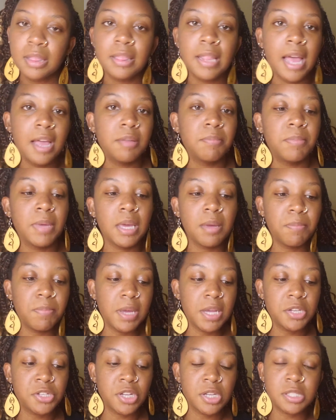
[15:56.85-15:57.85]
let me
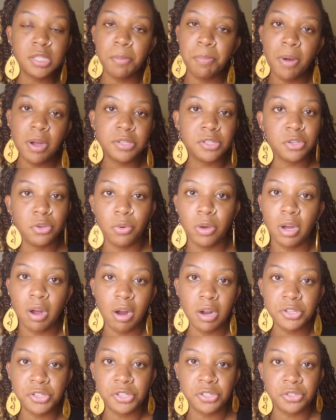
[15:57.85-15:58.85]
be just the person who
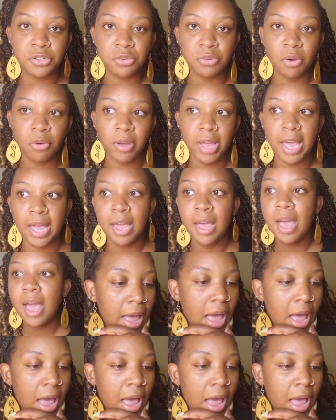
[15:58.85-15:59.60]
encourages you, okay?